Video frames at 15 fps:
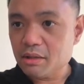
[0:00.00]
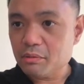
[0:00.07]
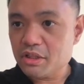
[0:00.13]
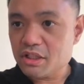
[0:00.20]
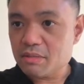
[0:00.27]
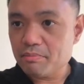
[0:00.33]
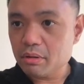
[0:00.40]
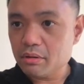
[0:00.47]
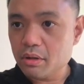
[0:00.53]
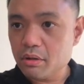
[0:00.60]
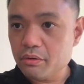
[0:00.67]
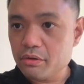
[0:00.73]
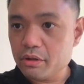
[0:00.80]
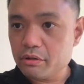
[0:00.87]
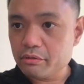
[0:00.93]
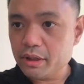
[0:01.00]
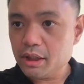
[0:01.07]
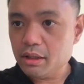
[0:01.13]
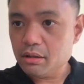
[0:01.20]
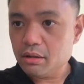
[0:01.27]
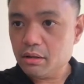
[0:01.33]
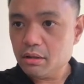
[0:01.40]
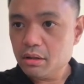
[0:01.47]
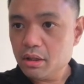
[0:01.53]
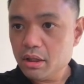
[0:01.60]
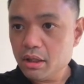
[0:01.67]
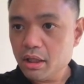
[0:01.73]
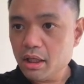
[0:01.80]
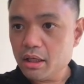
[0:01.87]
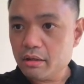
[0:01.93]
which is below the green
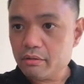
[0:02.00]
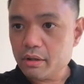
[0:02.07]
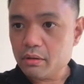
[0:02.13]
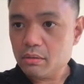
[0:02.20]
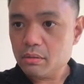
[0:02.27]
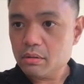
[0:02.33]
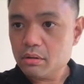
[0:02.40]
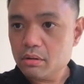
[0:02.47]
arrow.